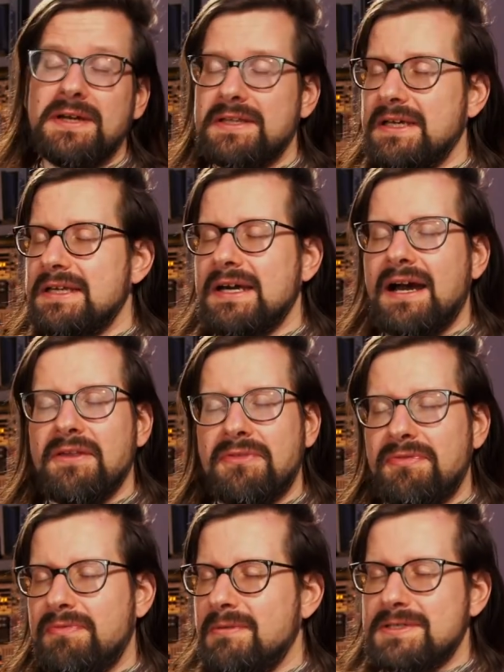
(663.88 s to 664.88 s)
And
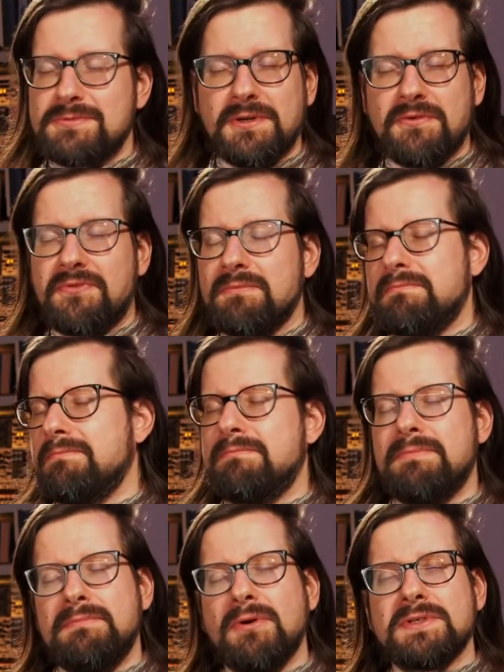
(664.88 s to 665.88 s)
it's one of the
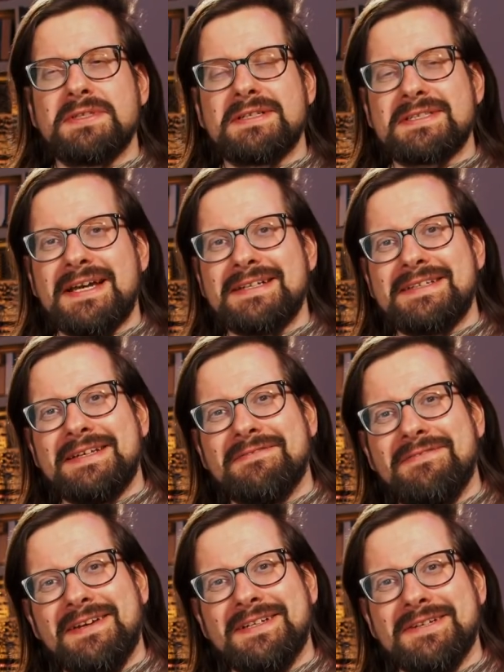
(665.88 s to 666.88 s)
most exciting
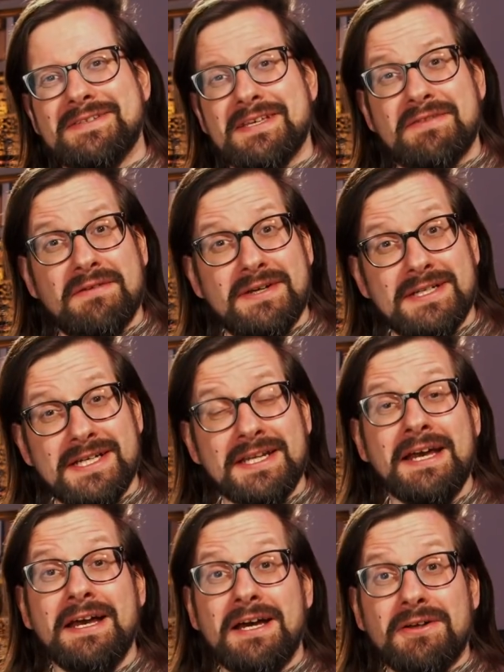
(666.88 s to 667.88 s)
videos I've ever done,
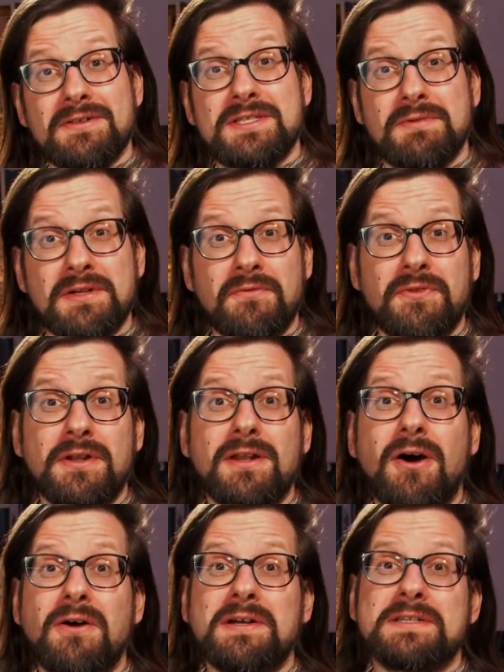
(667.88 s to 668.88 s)
and also one of the
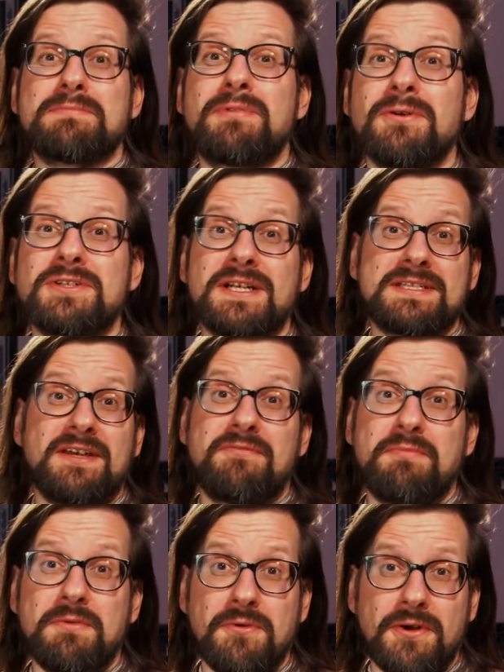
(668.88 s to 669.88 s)
longest projects
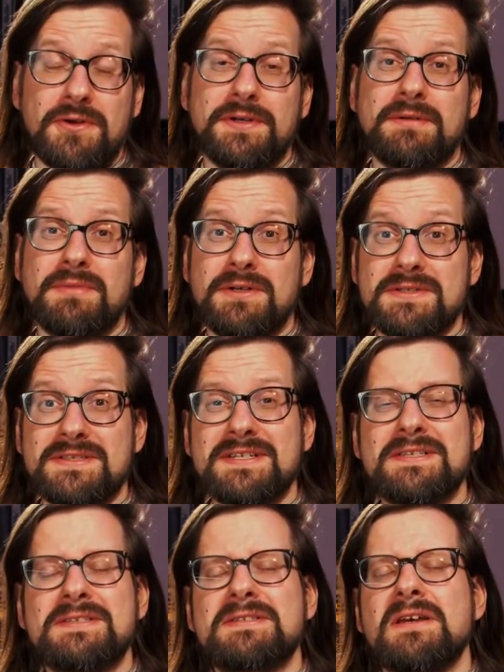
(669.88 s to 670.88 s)
I've been working on, because
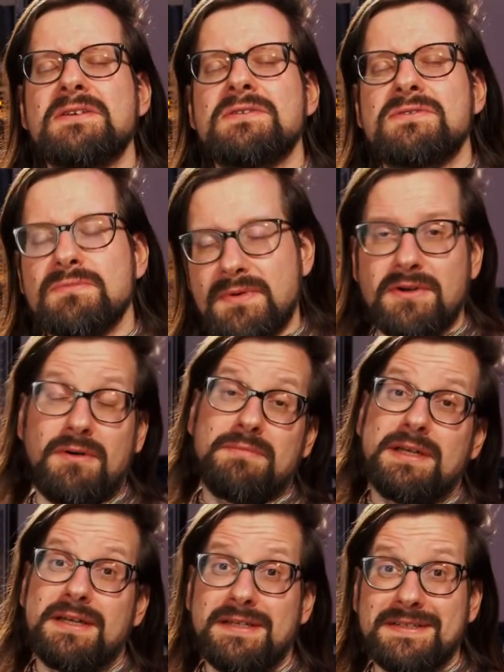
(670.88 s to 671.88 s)
this is super
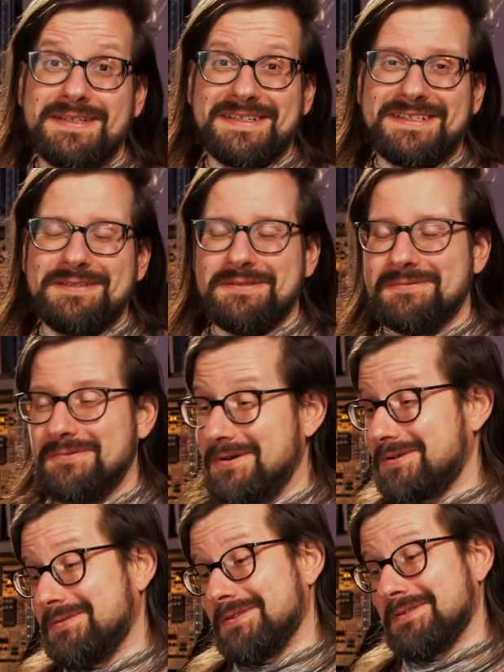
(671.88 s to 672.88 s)
complicated to
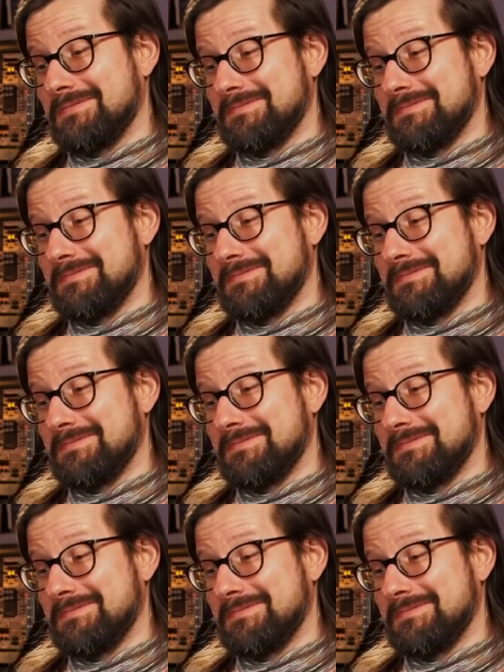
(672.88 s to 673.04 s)
work with.